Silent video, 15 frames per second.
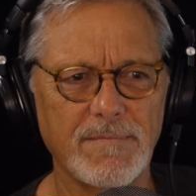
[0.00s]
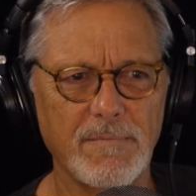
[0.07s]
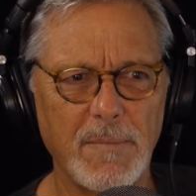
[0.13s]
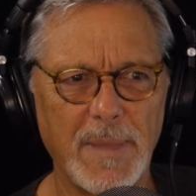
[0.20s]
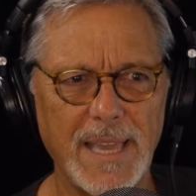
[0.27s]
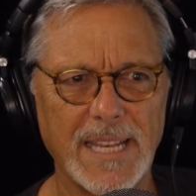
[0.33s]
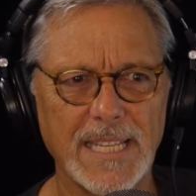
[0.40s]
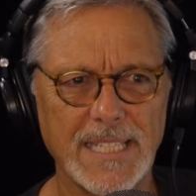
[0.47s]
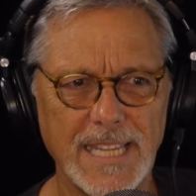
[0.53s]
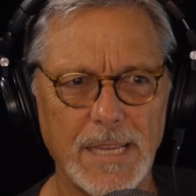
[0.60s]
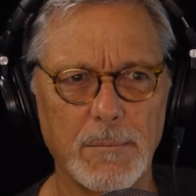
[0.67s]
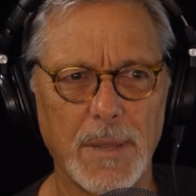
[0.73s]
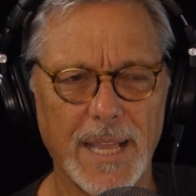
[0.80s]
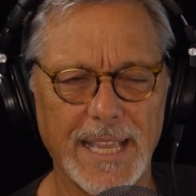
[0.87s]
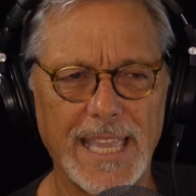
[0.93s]
made it
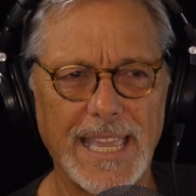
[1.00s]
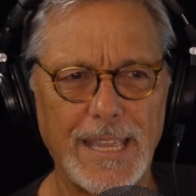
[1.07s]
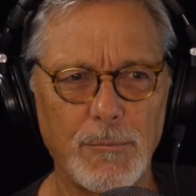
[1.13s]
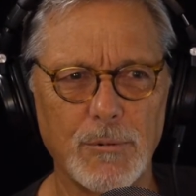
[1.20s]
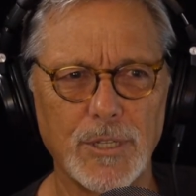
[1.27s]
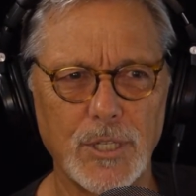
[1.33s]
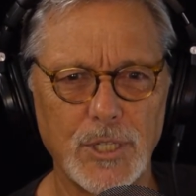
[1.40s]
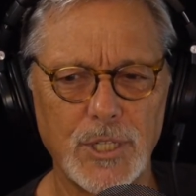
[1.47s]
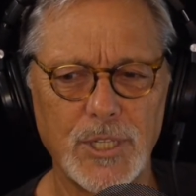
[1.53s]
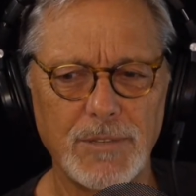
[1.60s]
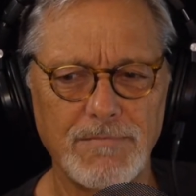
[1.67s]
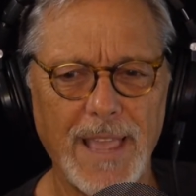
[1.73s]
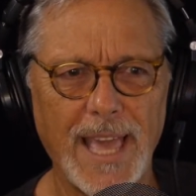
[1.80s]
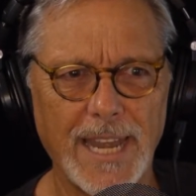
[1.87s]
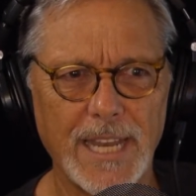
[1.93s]
seem like he
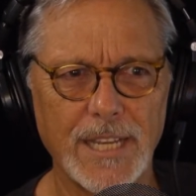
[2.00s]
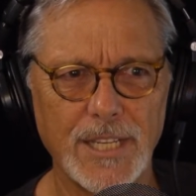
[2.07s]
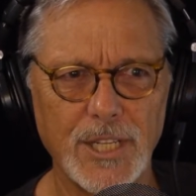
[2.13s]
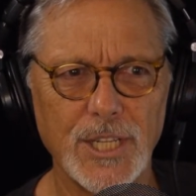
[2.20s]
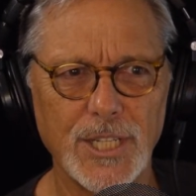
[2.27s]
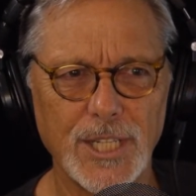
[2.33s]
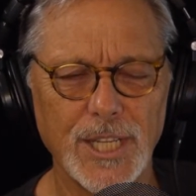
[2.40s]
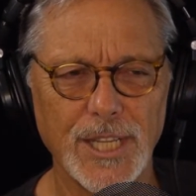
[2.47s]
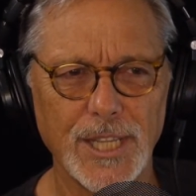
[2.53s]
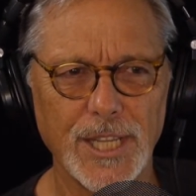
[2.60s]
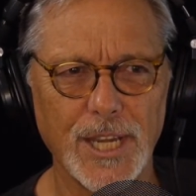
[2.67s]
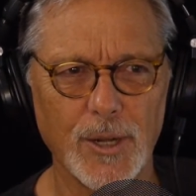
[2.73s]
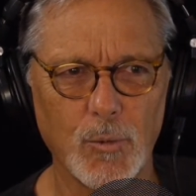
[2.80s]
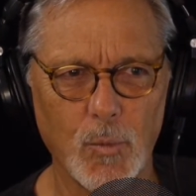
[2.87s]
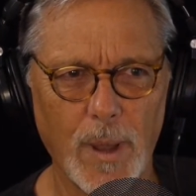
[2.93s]
had it just sitting
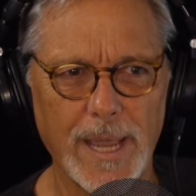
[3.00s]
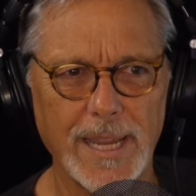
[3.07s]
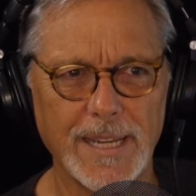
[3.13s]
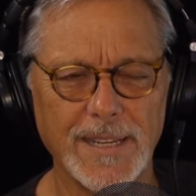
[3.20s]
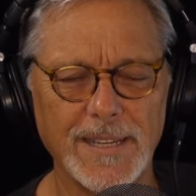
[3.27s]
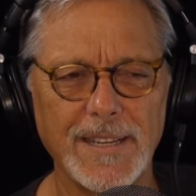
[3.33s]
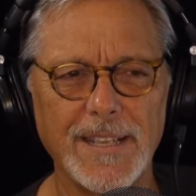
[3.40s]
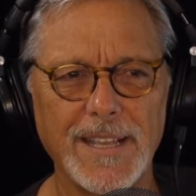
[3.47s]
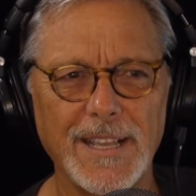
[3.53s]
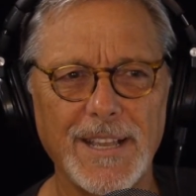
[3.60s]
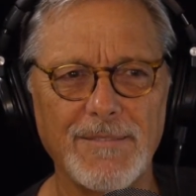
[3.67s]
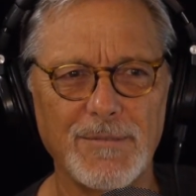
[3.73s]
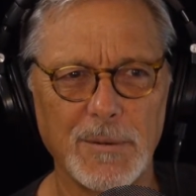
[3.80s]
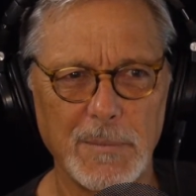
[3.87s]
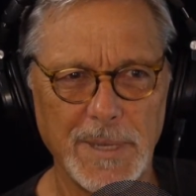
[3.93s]
there waiting
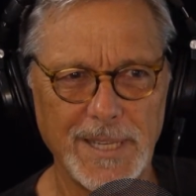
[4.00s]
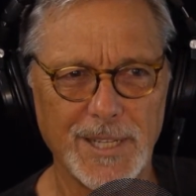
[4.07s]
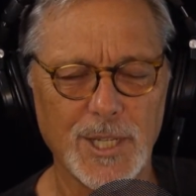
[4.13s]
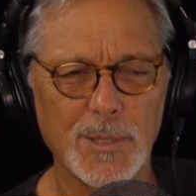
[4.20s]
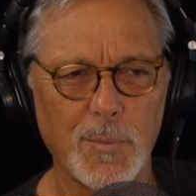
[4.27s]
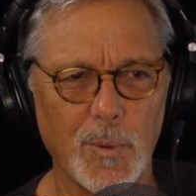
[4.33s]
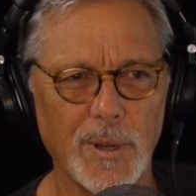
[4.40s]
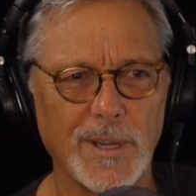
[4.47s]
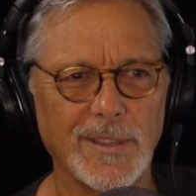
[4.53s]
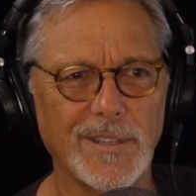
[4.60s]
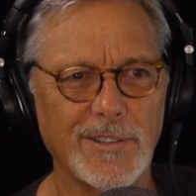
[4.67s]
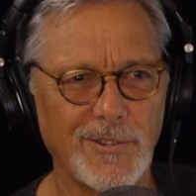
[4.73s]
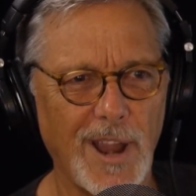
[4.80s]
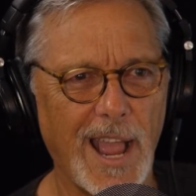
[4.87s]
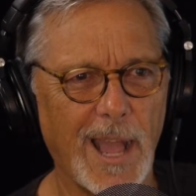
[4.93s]
for me to spring the
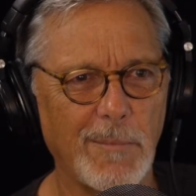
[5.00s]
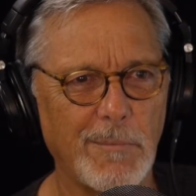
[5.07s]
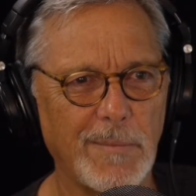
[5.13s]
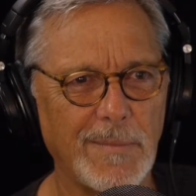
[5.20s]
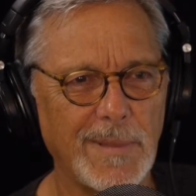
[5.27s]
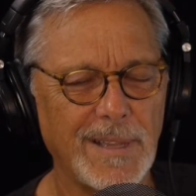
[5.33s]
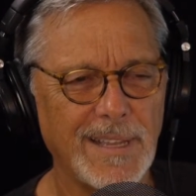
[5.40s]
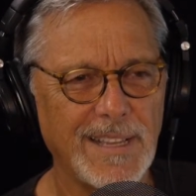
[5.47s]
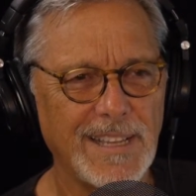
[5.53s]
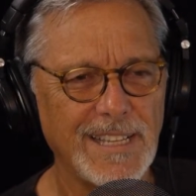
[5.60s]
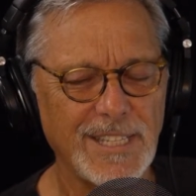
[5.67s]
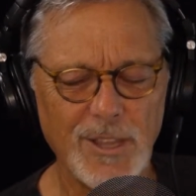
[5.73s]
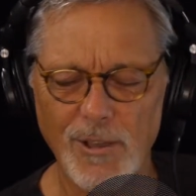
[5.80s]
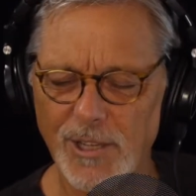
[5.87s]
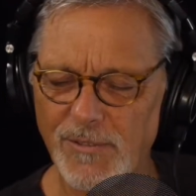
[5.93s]
trap.
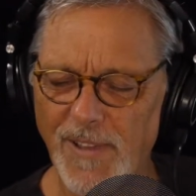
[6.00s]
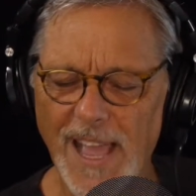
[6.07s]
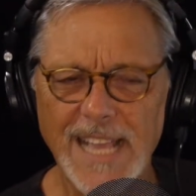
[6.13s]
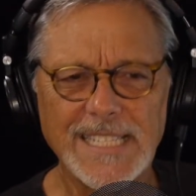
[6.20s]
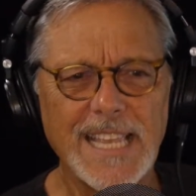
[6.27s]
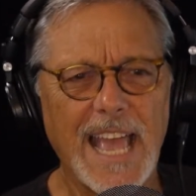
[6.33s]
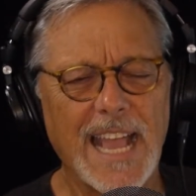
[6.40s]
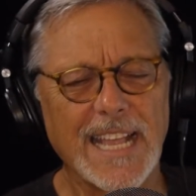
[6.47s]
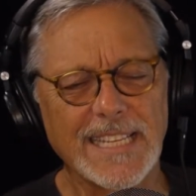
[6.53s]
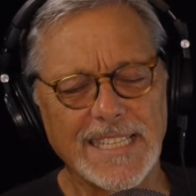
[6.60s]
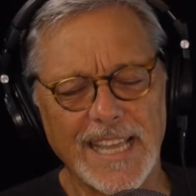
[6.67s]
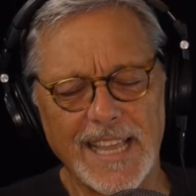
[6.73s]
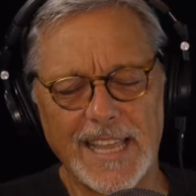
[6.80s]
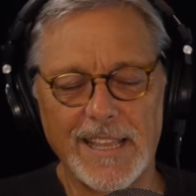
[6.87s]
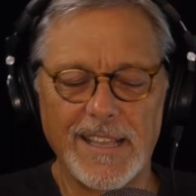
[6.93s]
So as fast as I could
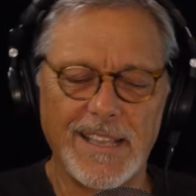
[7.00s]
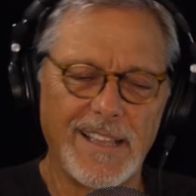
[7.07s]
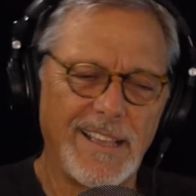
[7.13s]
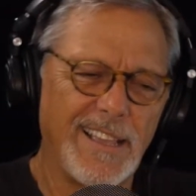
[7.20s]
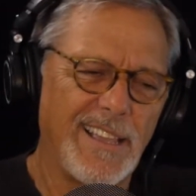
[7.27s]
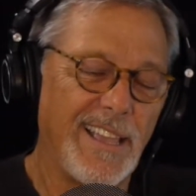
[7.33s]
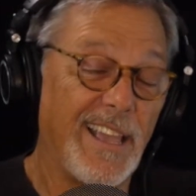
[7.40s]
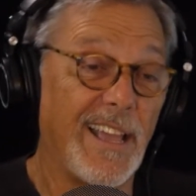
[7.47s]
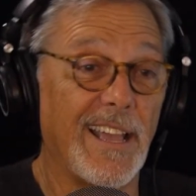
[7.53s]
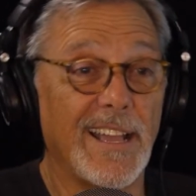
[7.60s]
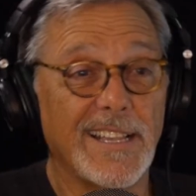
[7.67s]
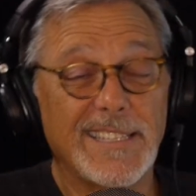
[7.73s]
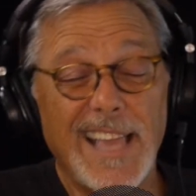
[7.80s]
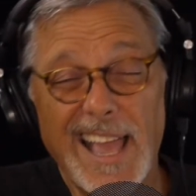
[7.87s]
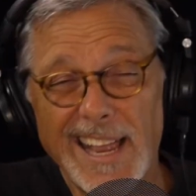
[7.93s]
say,
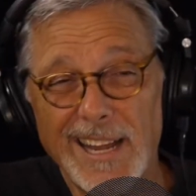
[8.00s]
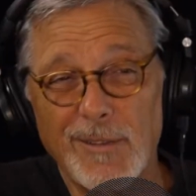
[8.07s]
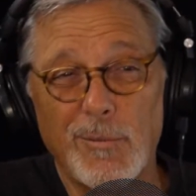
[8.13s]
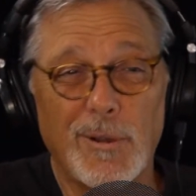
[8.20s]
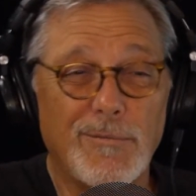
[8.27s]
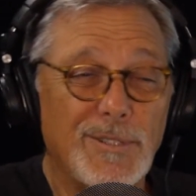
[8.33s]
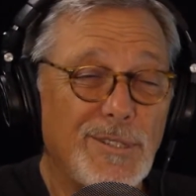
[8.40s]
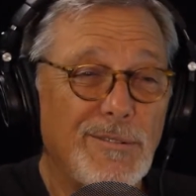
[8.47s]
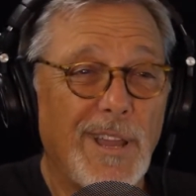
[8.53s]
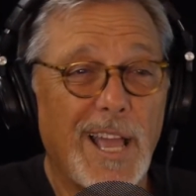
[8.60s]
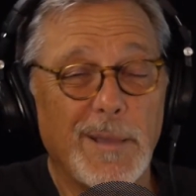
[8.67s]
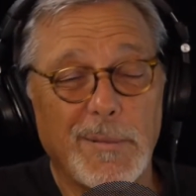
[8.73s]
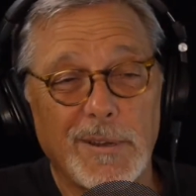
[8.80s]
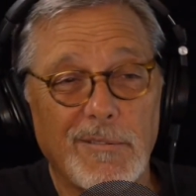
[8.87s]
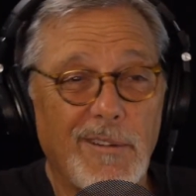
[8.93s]
exactly what would you
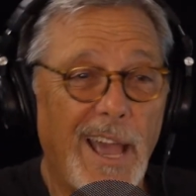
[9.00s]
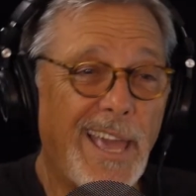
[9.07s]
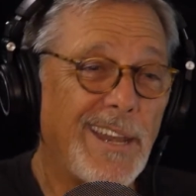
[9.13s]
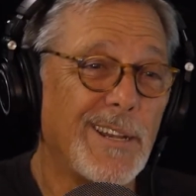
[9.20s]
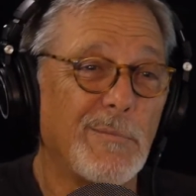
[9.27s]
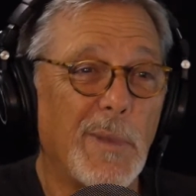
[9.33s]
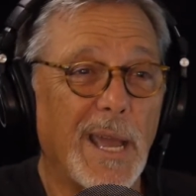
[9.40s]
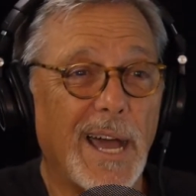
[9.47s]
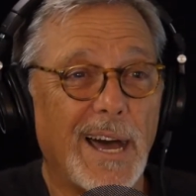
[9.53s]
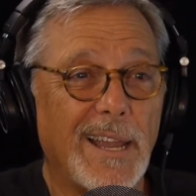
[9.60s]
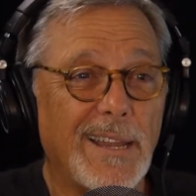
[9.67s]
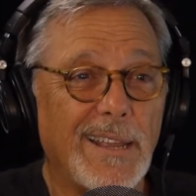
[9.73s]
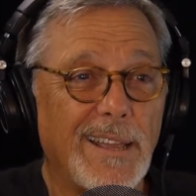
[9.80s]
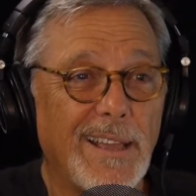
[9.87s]
like me to write it about?